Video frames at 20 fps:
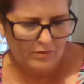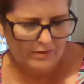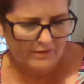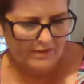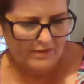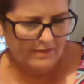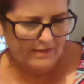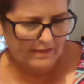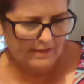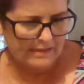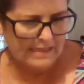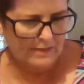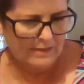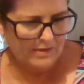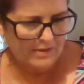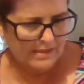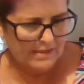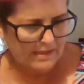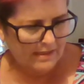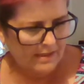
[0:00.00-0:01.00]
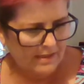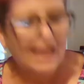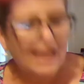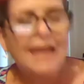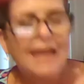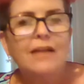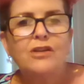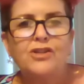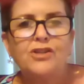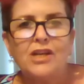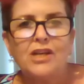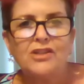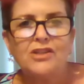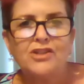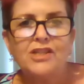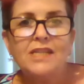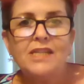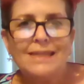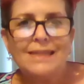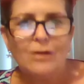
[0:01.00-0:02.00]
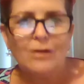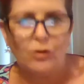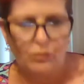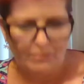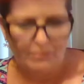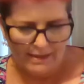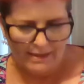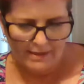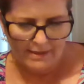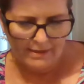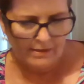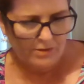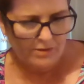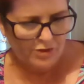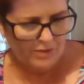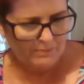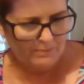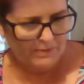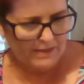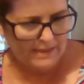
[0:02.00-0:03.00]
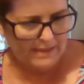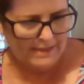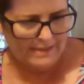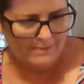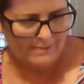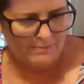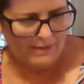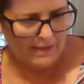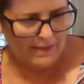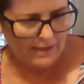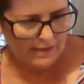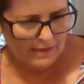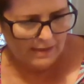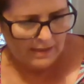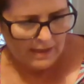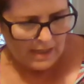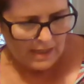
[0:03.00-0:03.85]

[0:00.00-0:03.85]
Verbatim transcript: I think that's how you say it, shashiko bag, Japanese bag,